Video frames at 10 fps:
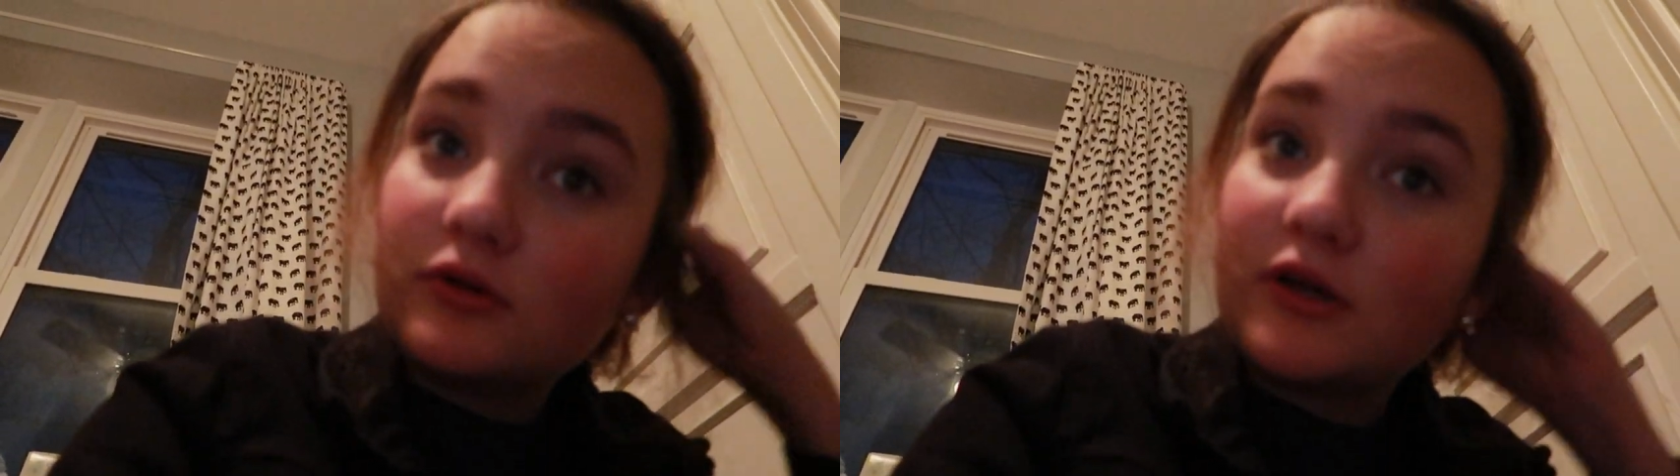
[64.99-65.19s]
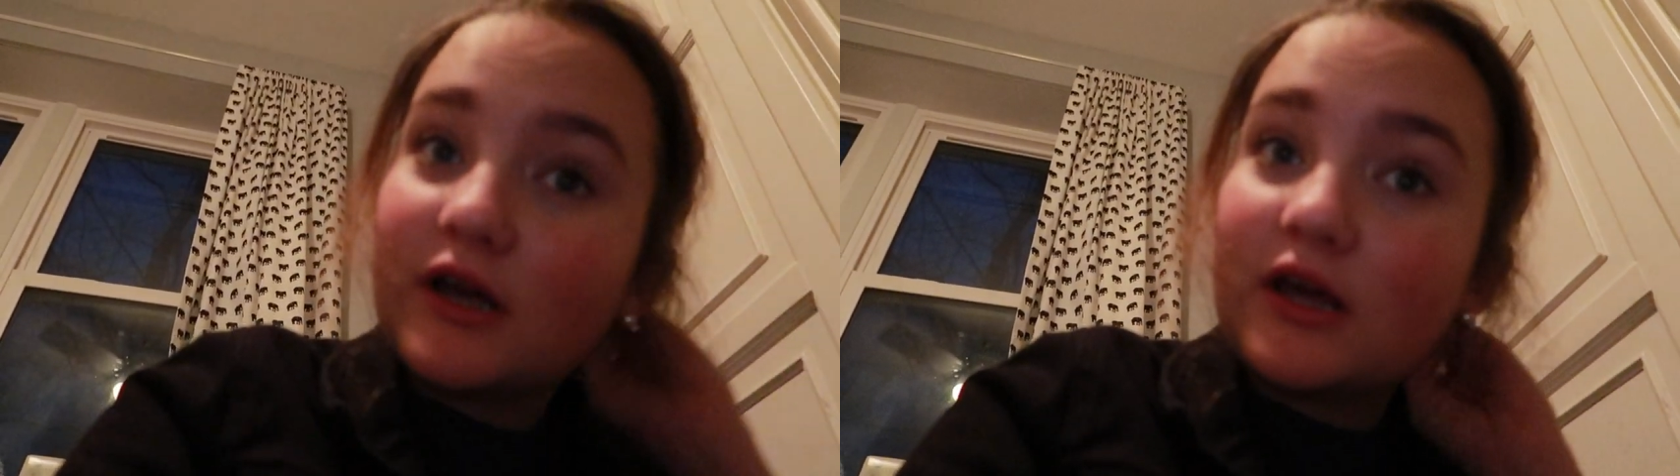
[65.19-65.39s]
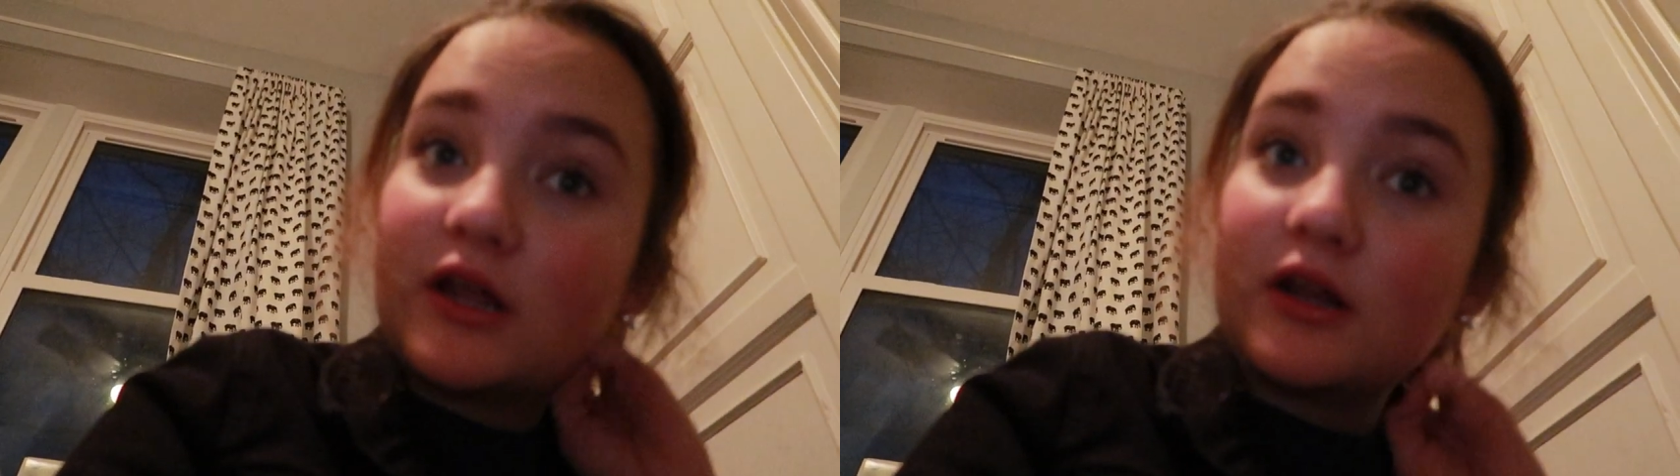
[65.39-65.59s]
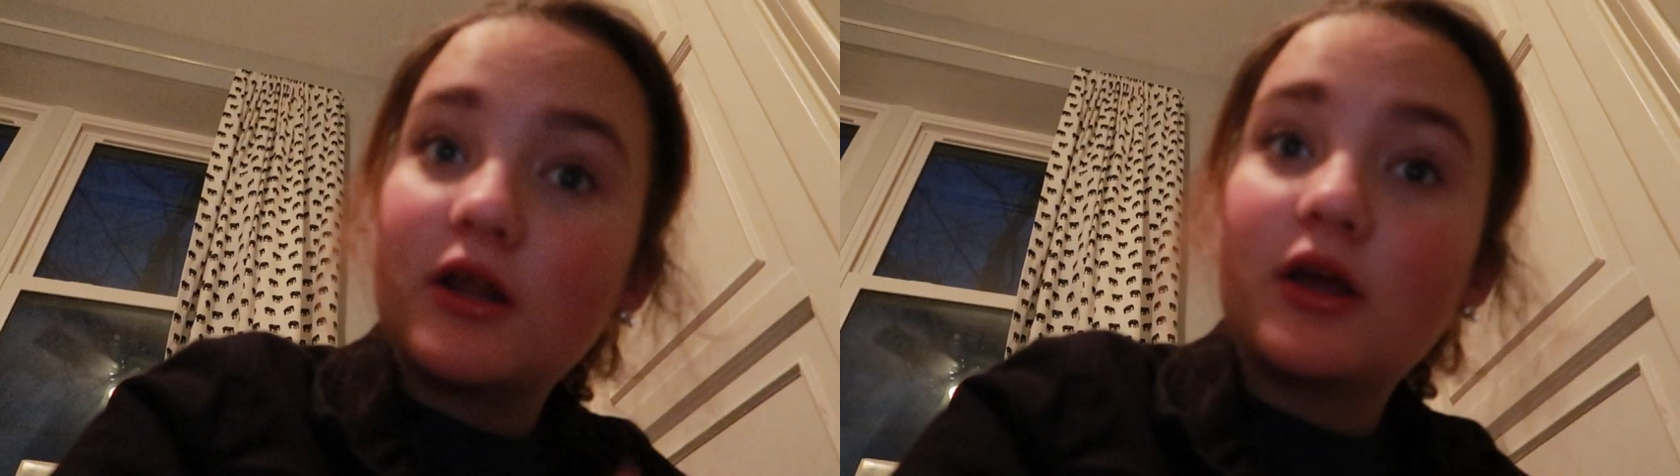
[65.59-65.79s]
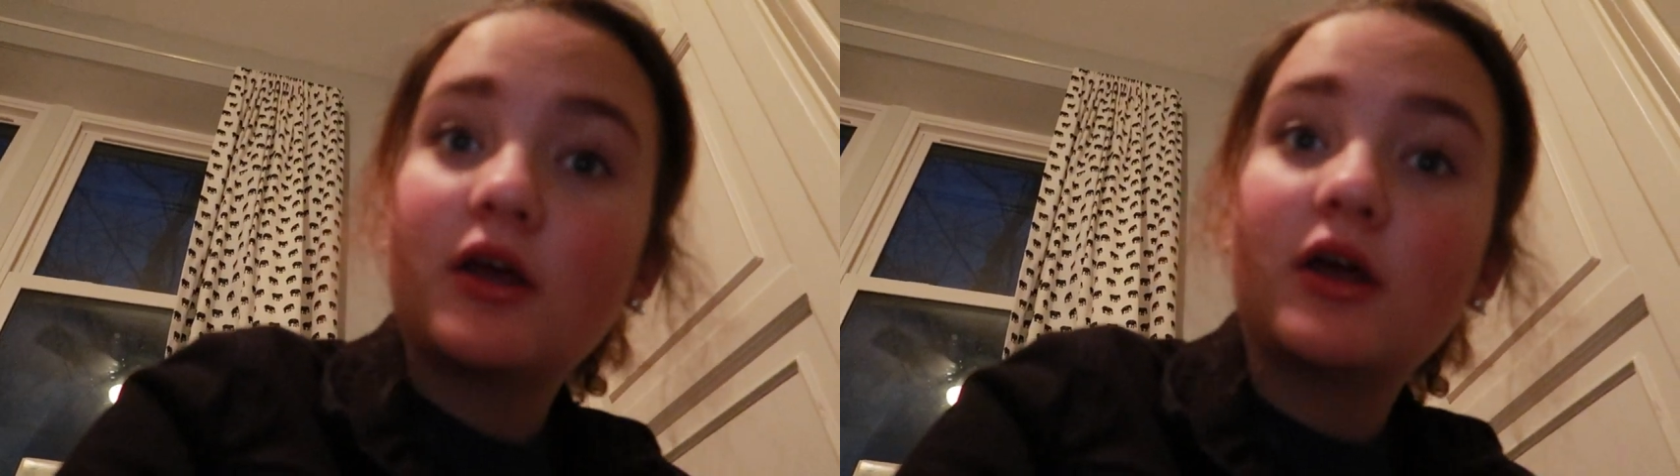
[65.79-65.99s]
again.
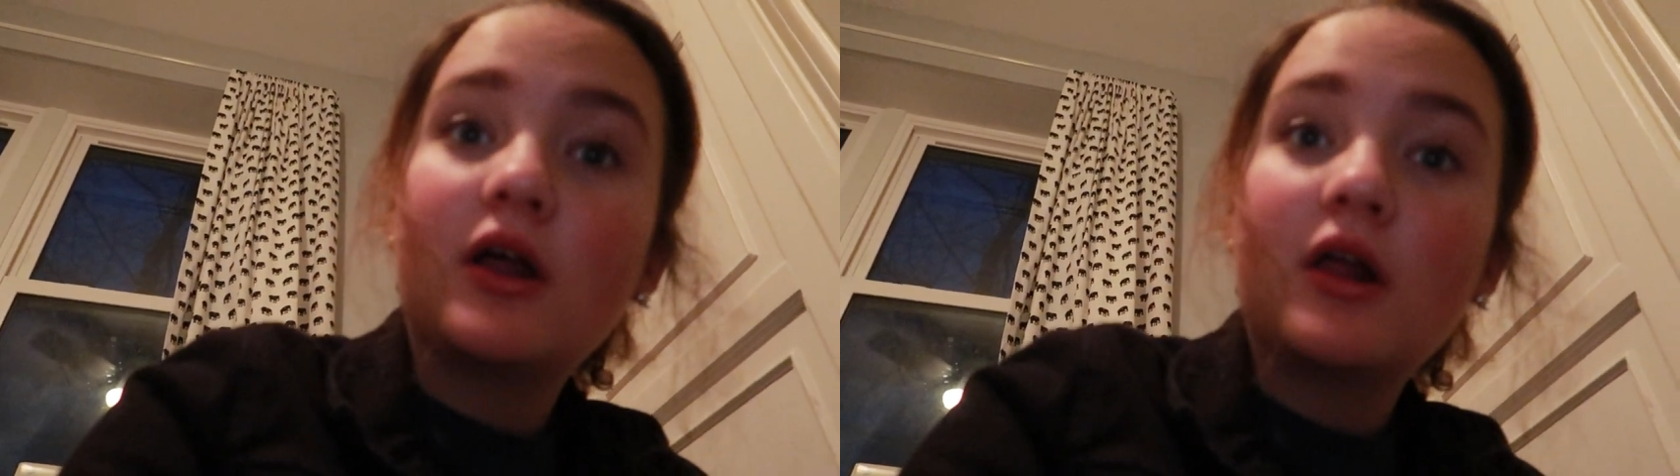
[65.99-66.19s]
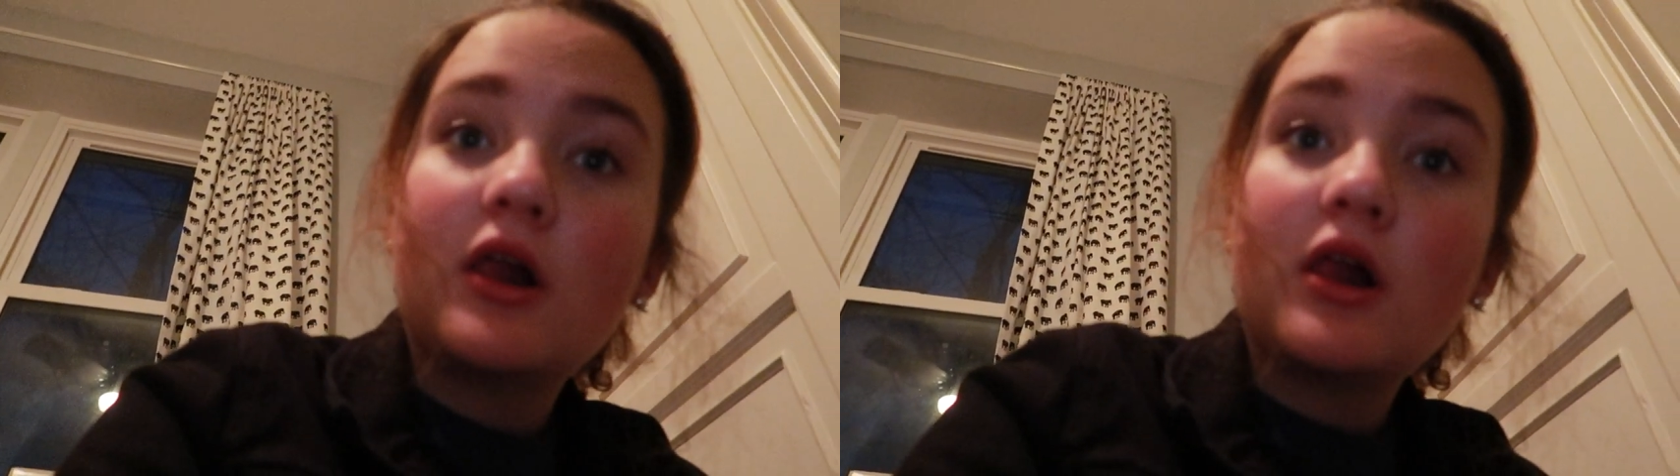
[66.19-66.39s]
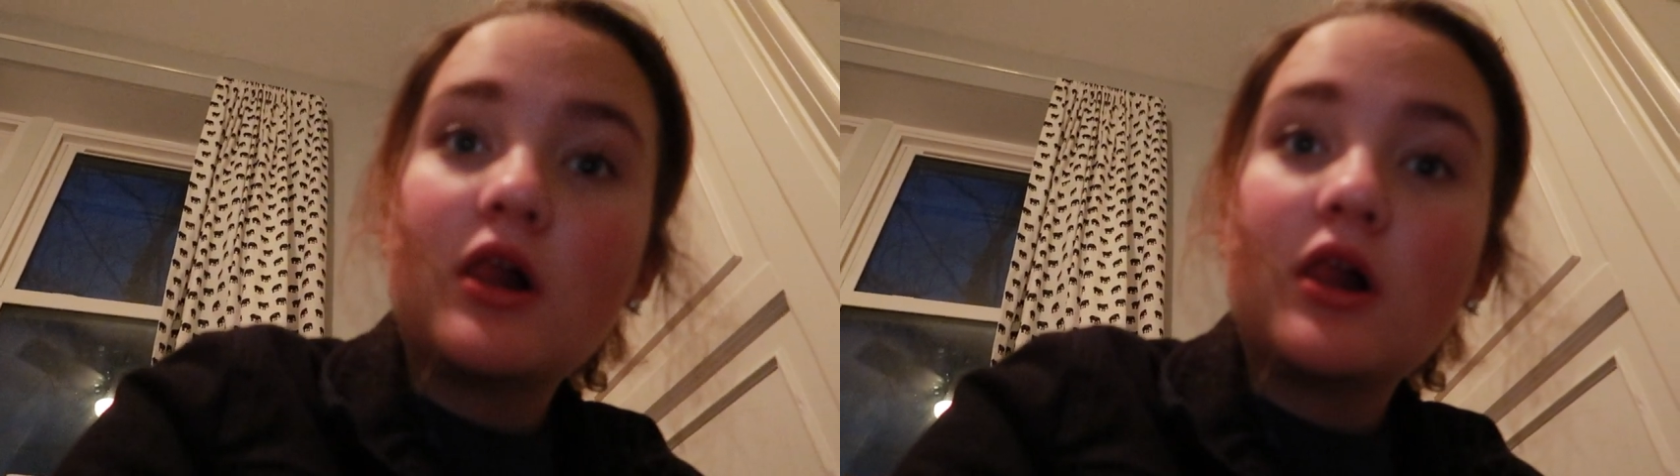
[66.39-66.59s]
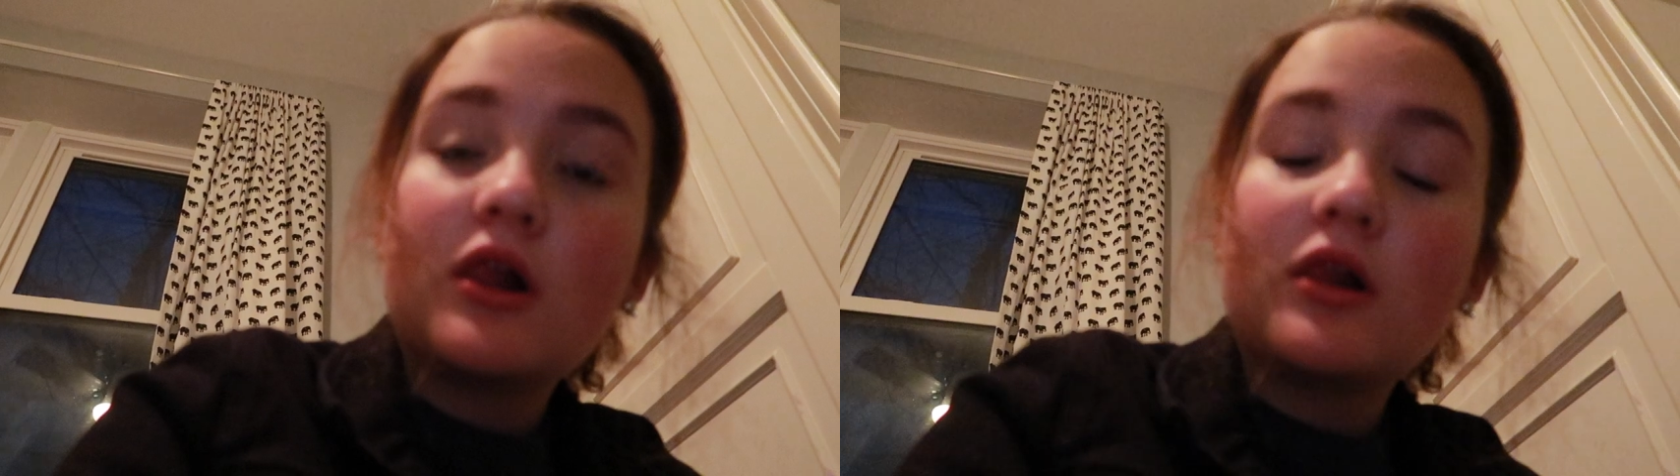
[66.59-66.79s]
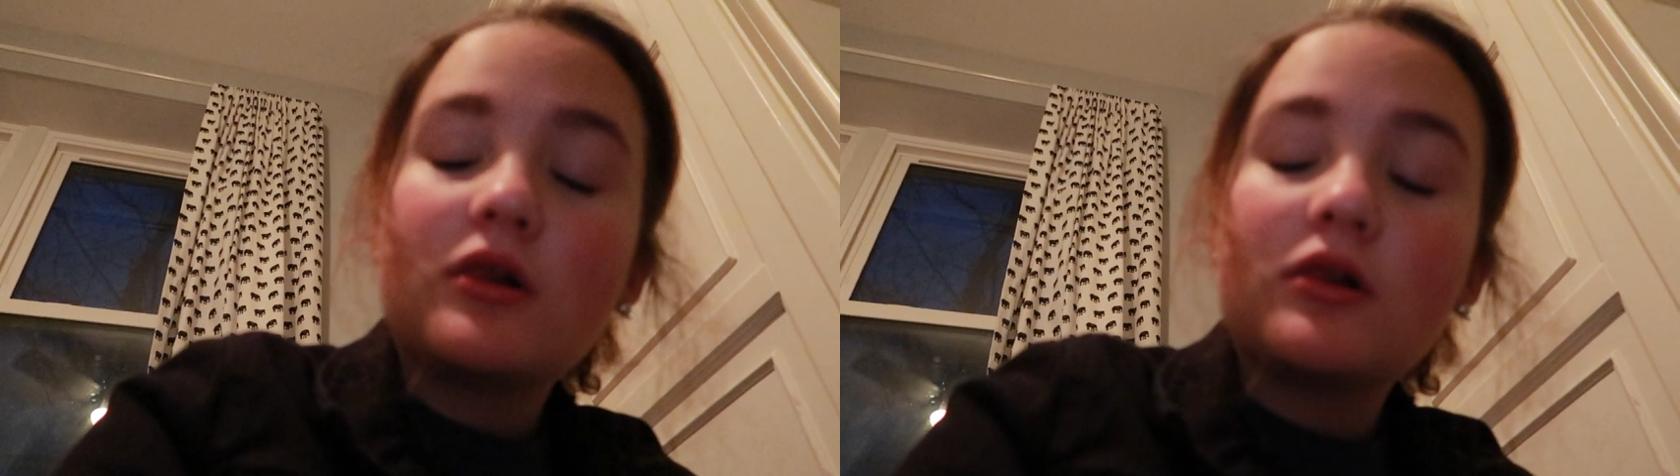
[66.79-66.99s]

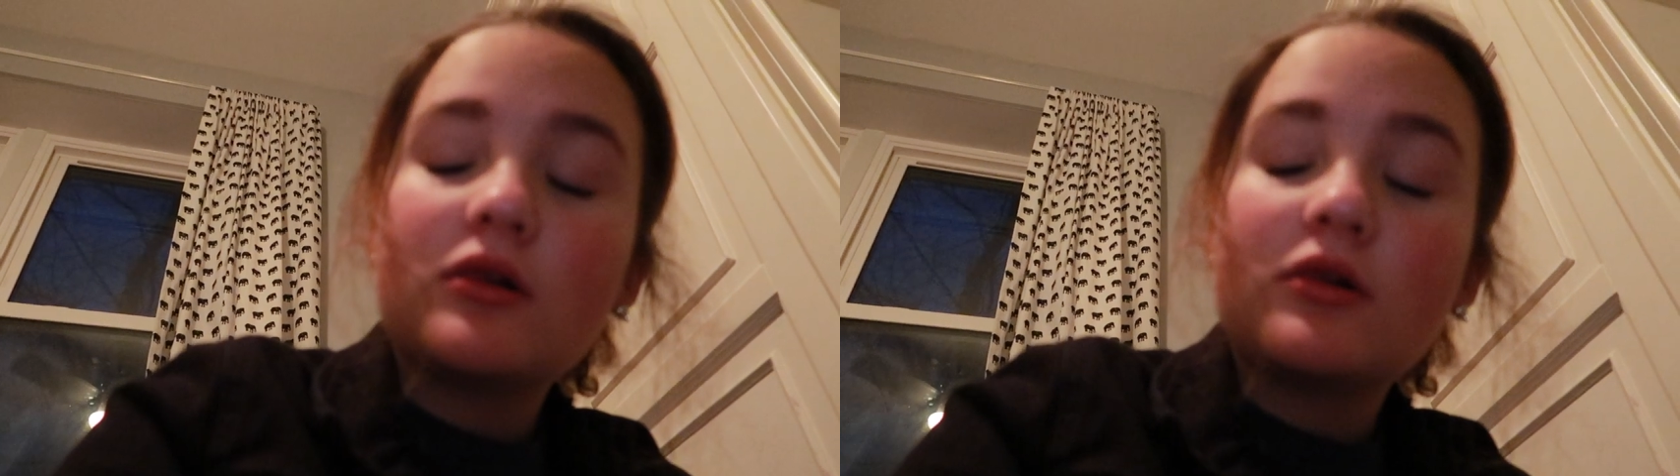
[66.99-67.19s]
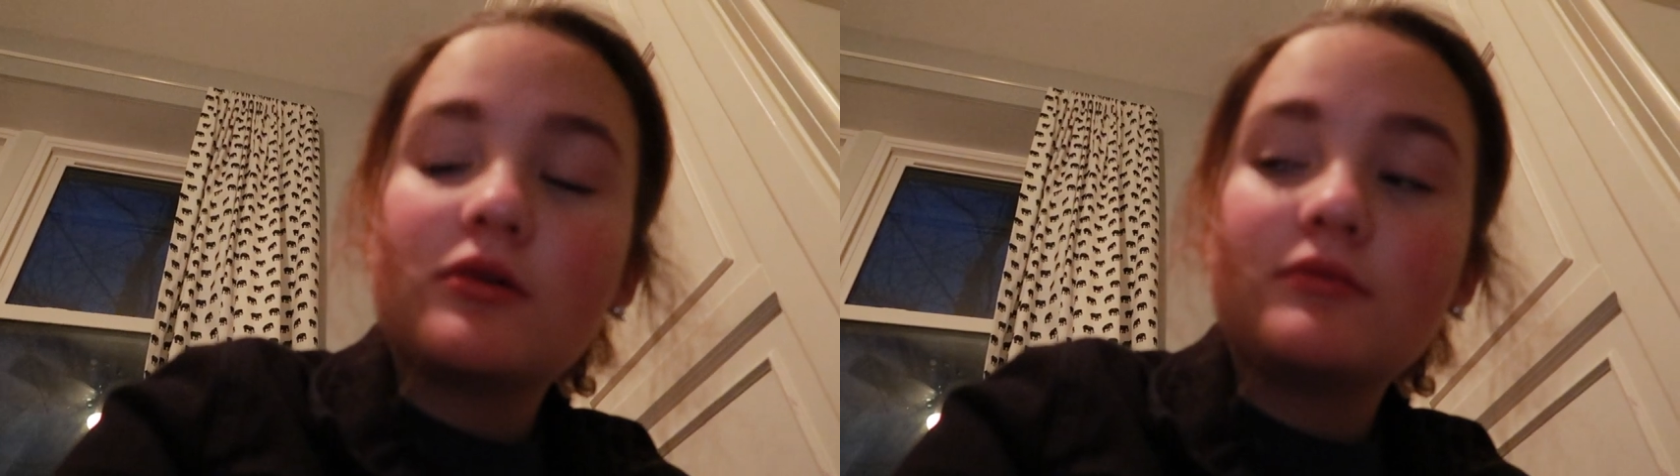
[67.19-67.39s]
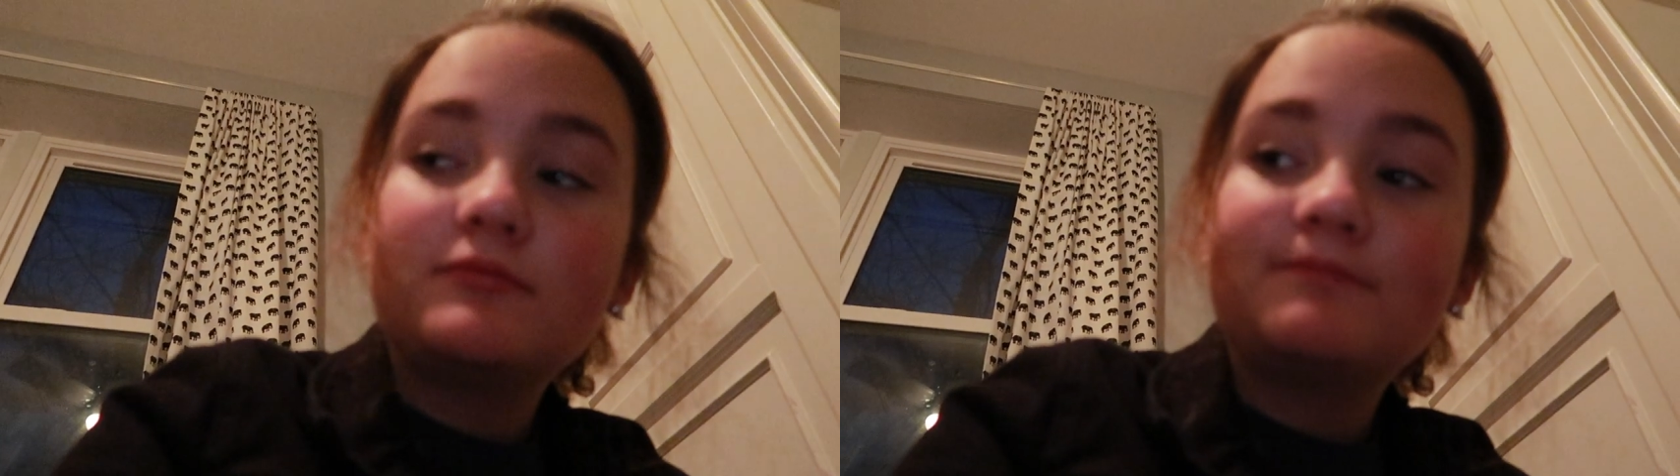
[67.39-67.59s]
Um,